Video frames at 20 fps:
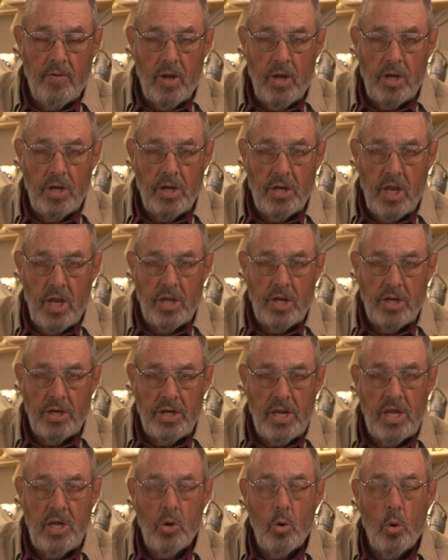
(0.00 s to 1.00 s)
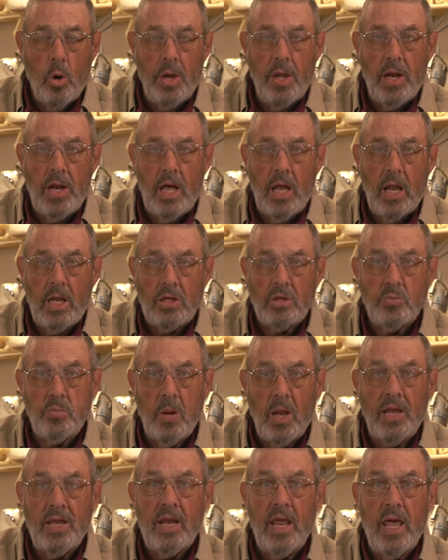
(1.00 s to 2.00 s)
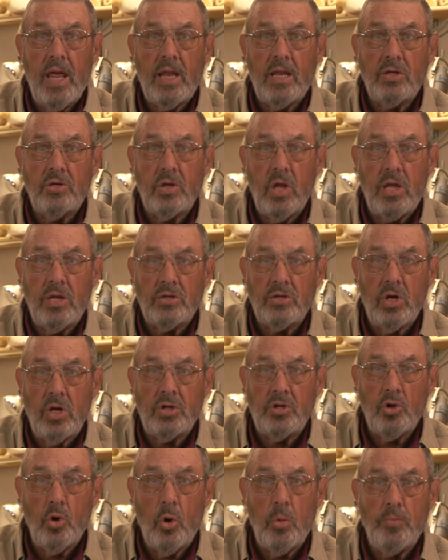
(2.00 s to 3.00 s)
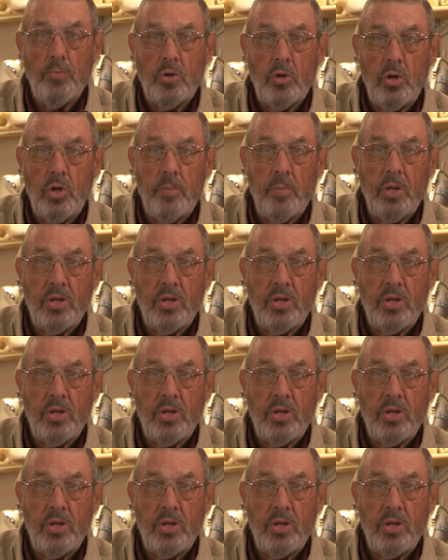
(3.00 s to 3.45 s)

in, in a decoy, and I'll explain that as, as I show them to you.